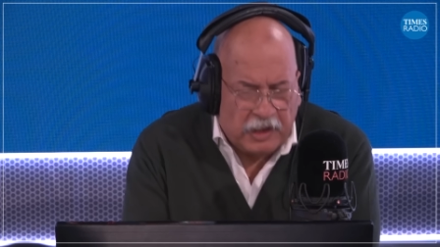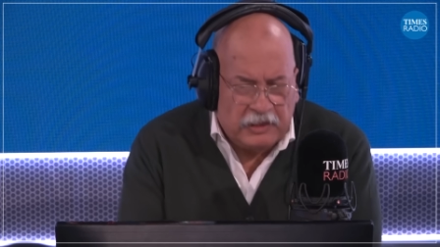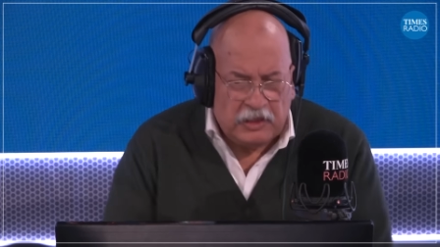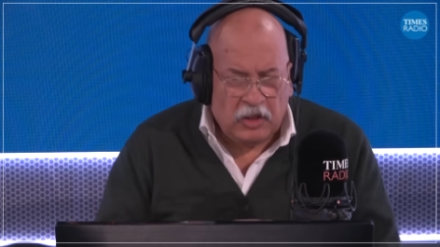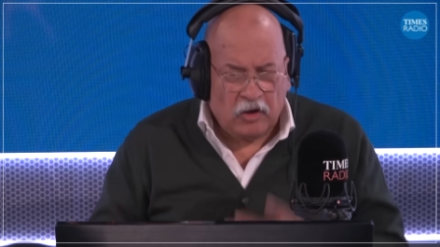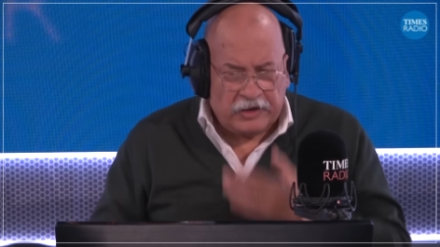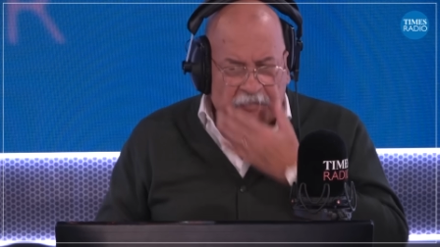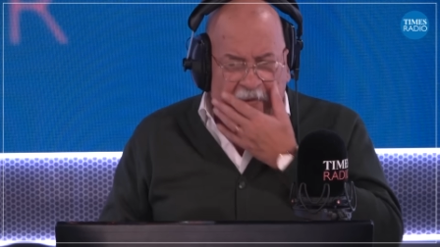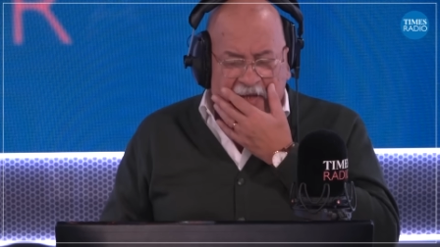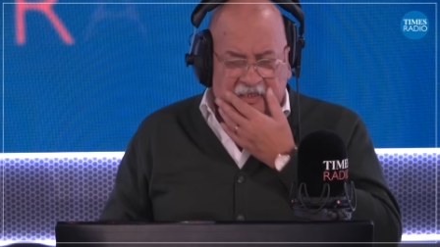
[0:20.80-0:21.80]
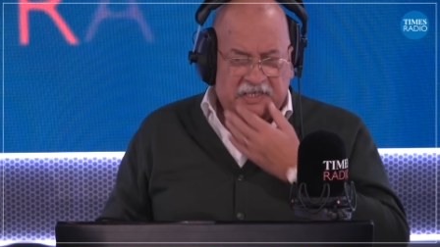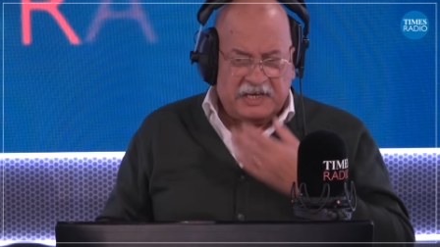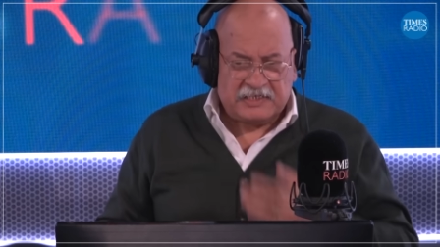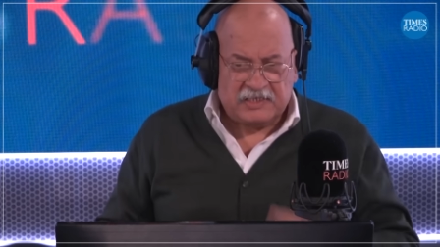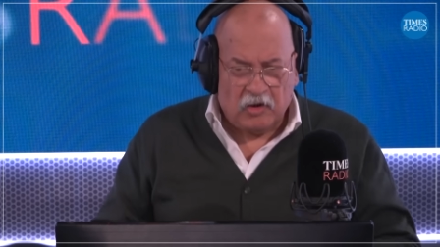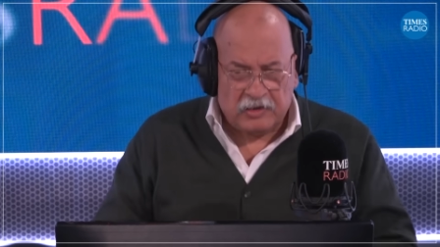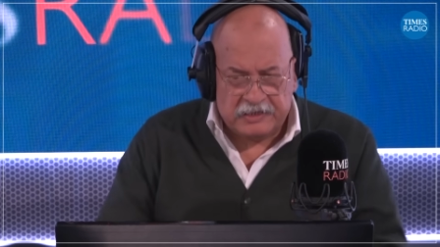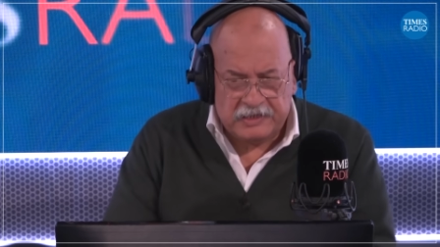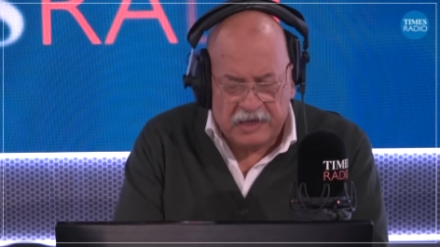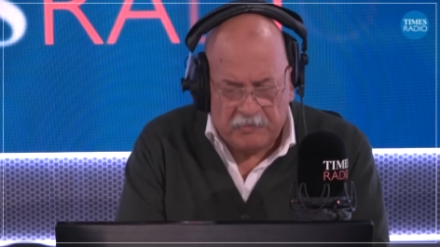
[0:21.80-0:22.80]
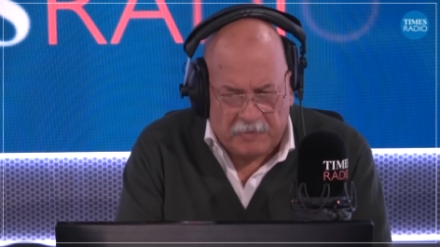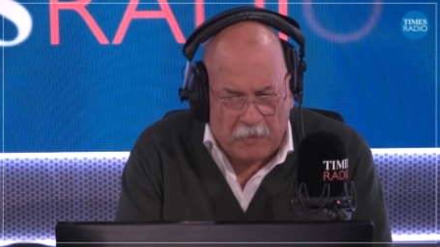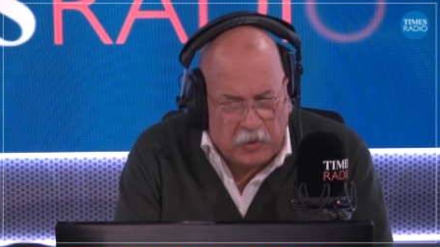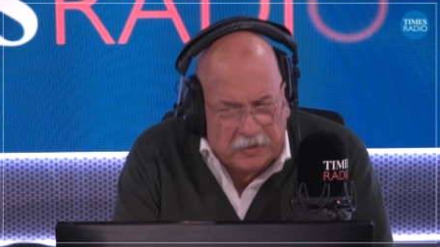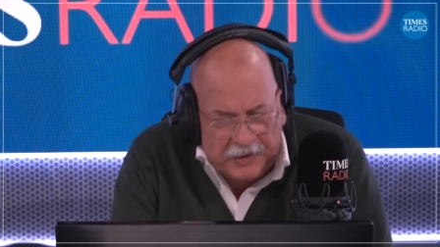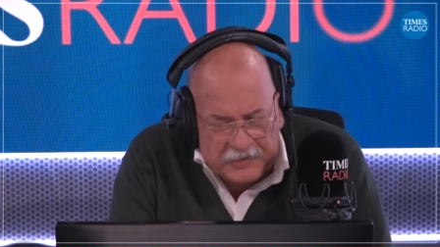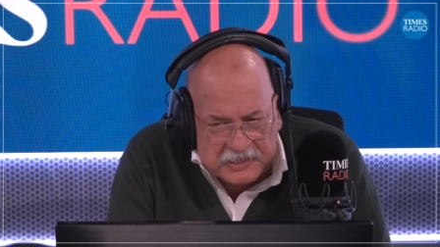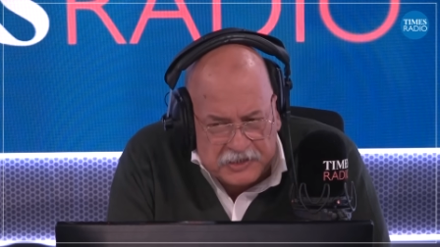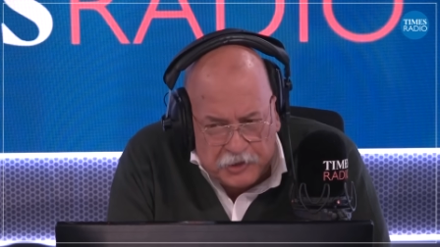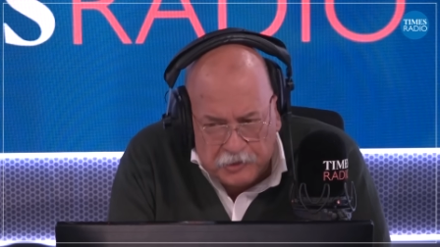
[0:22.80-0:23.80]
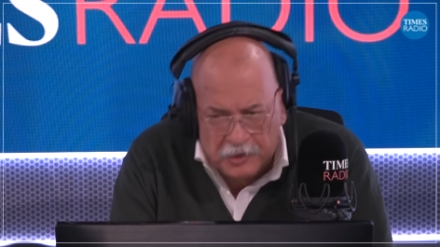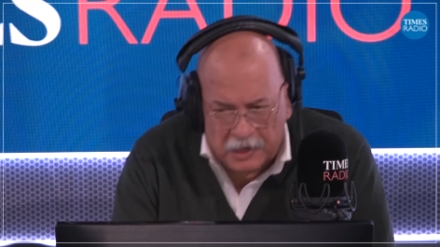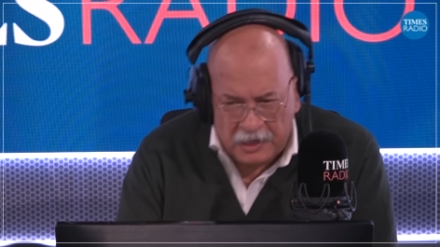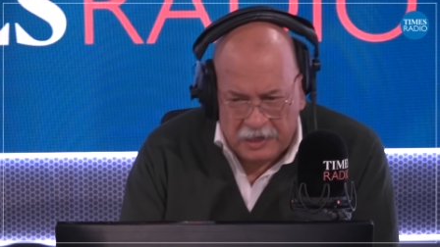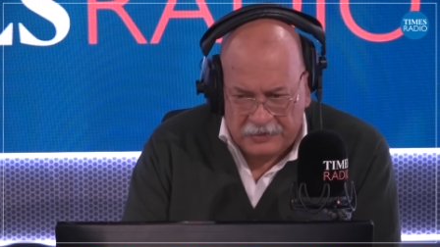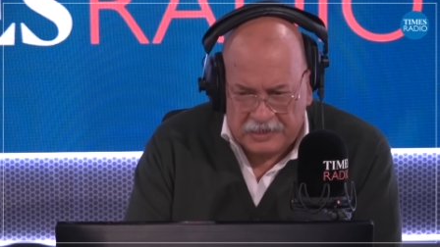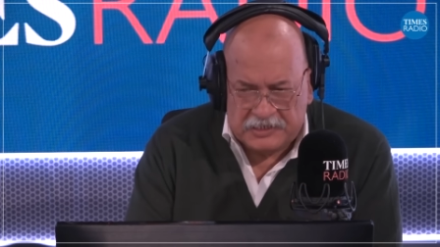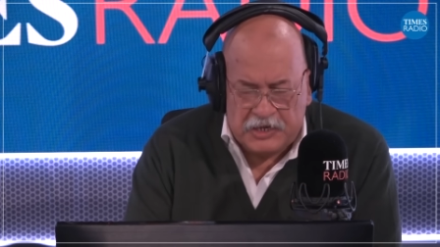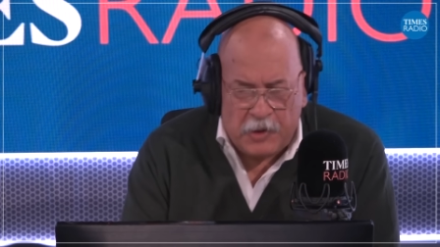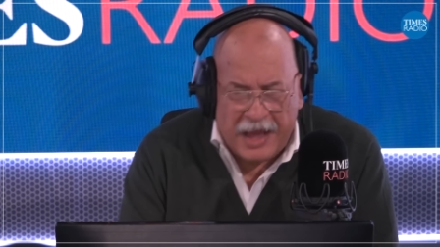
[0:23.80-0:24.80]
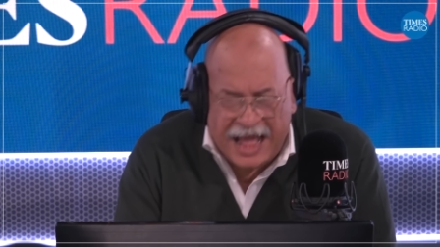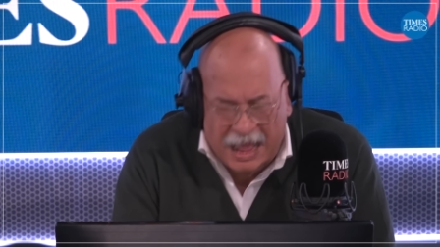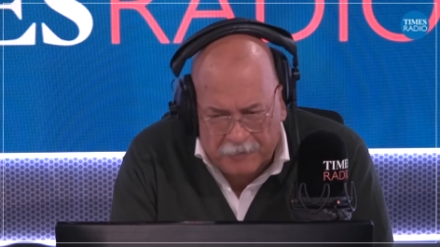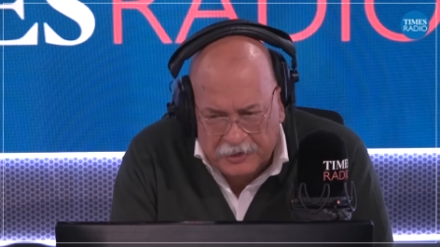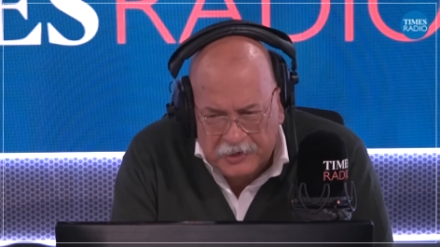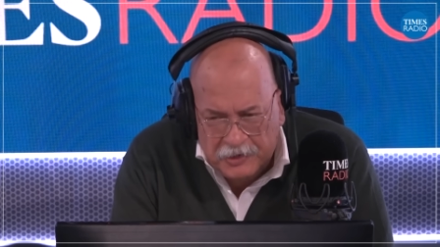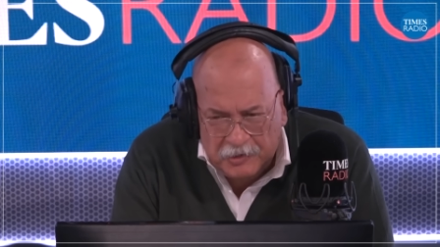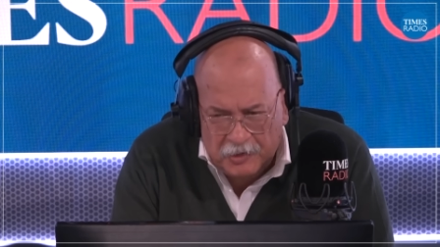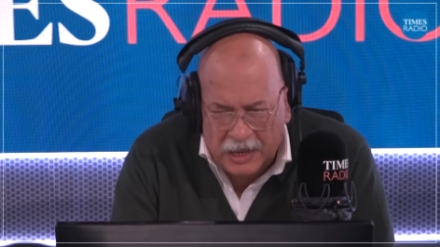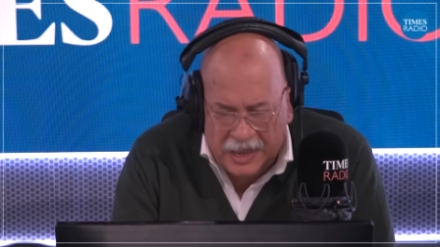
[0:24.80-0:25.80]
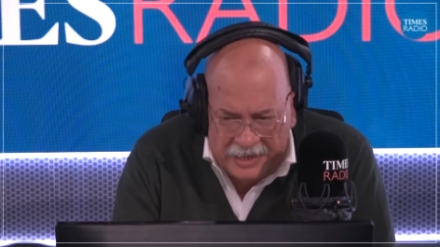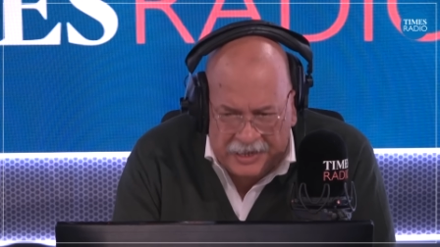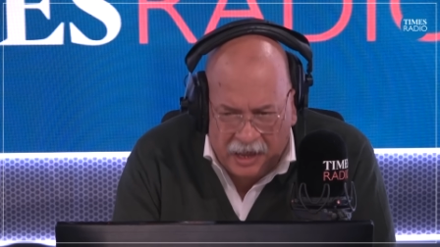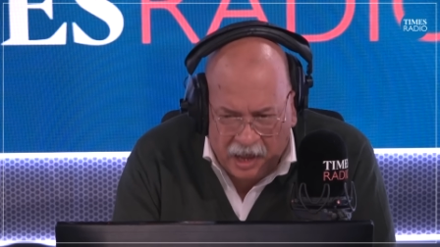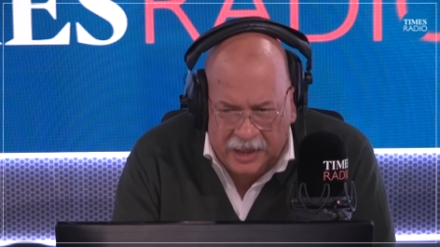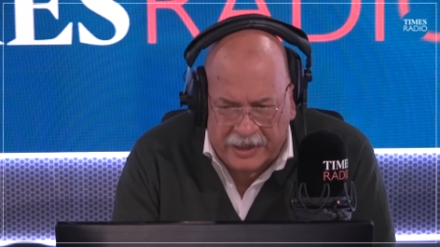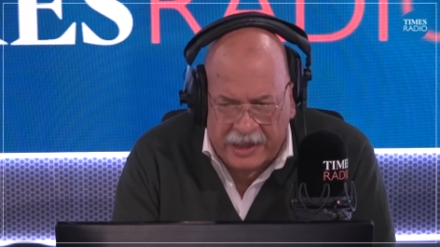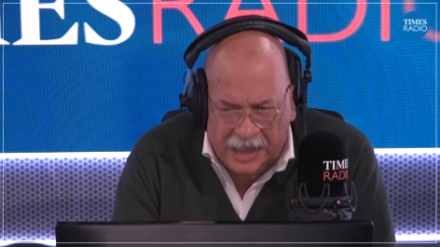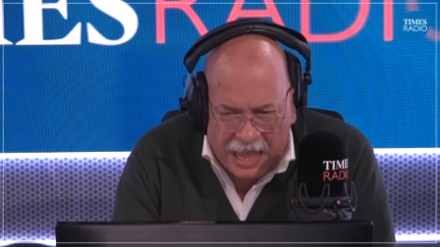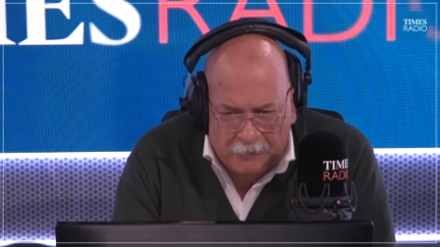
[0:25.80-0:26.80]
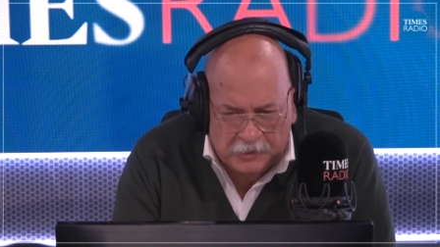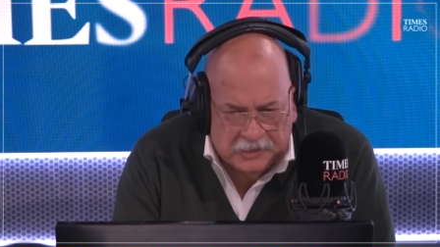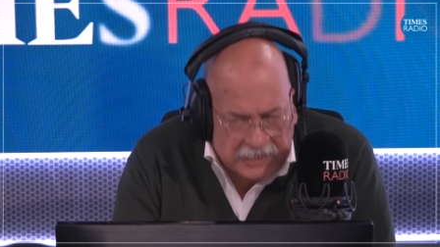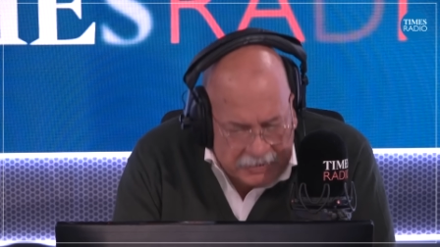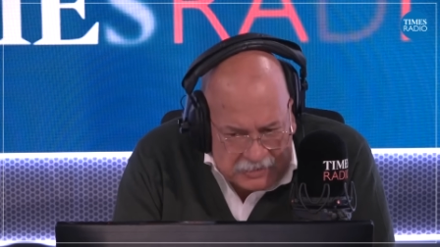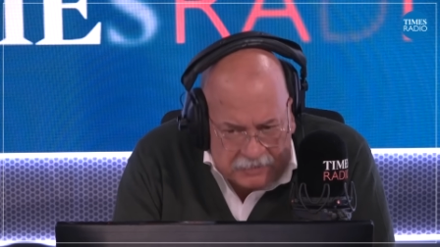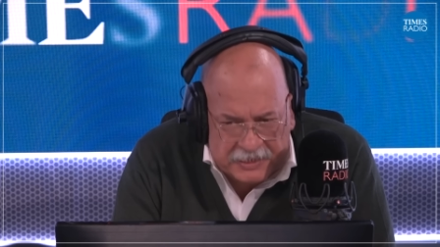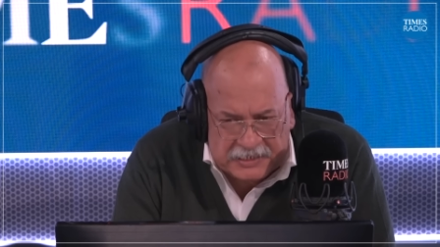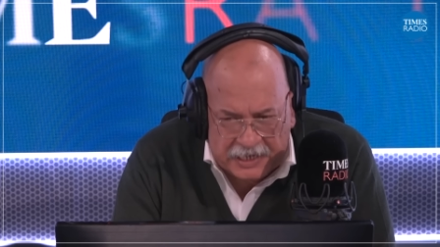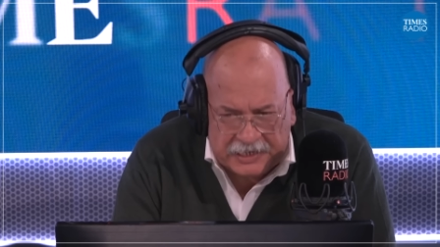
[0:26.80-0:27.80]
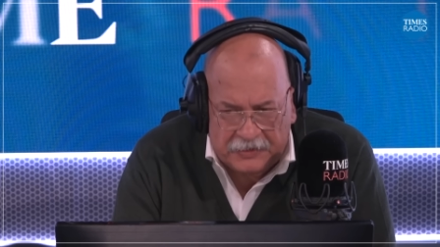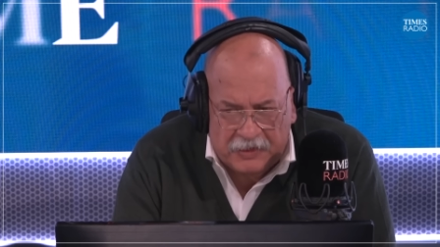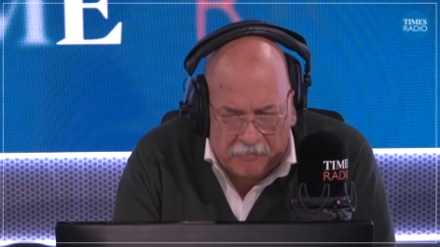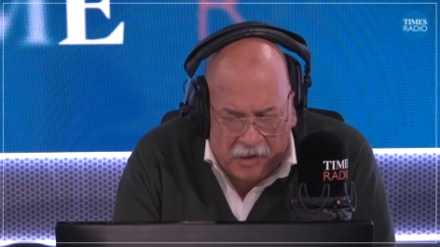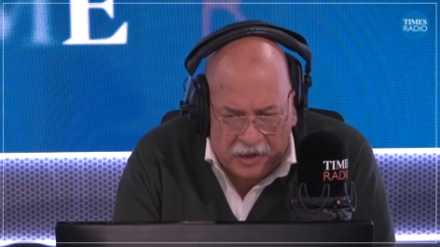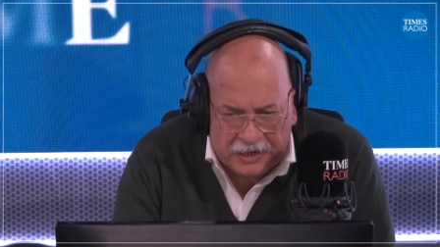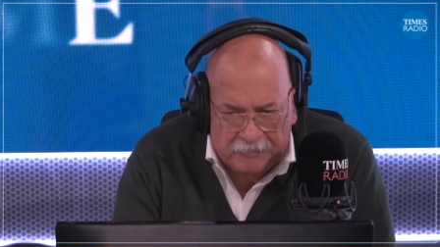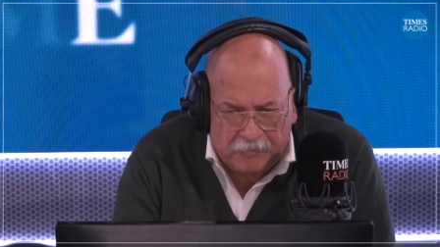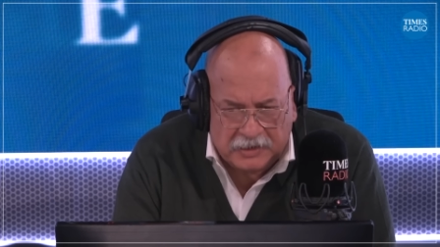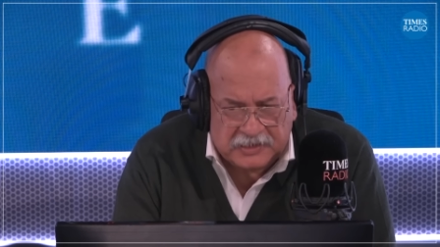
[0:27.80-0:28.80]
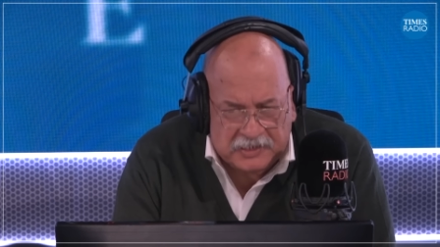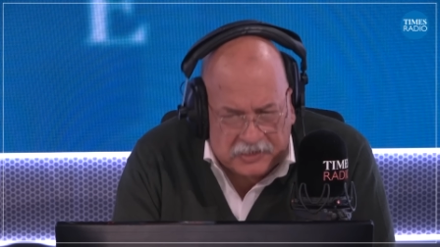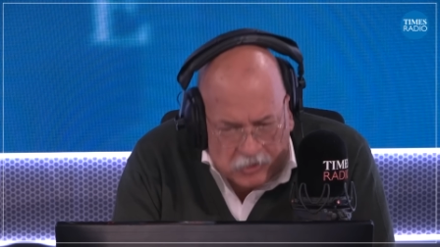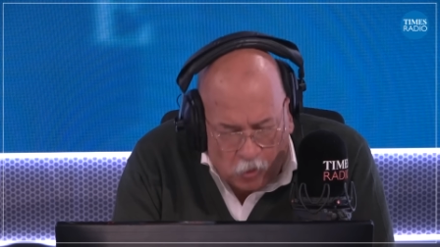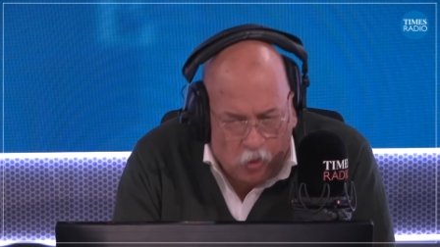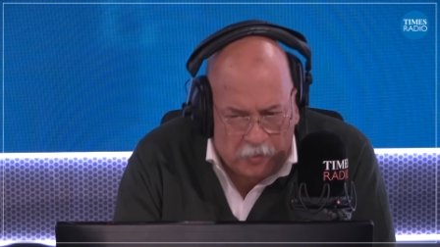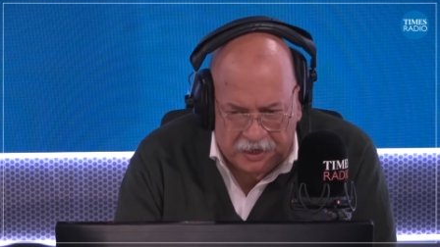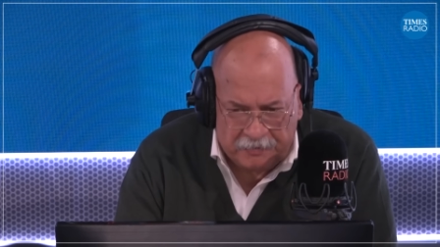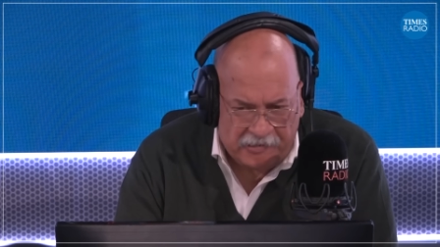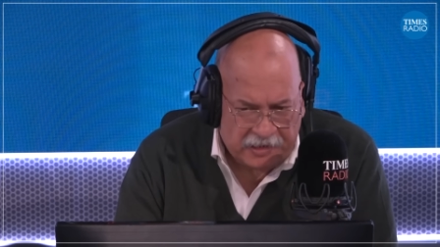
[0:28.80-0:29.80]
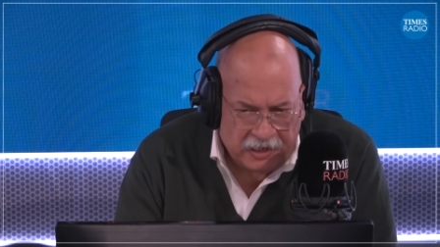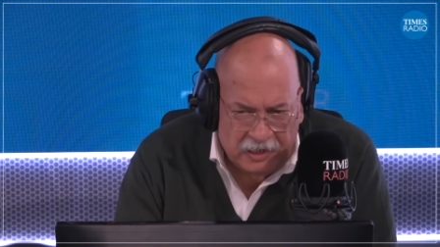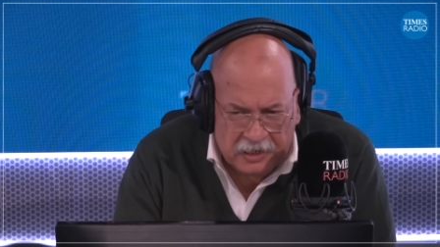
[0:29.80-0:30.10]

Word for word: a lot about TikTok, don't we? But what about this new, this new app, a new AI app, which seems to be taking the market by storm in America?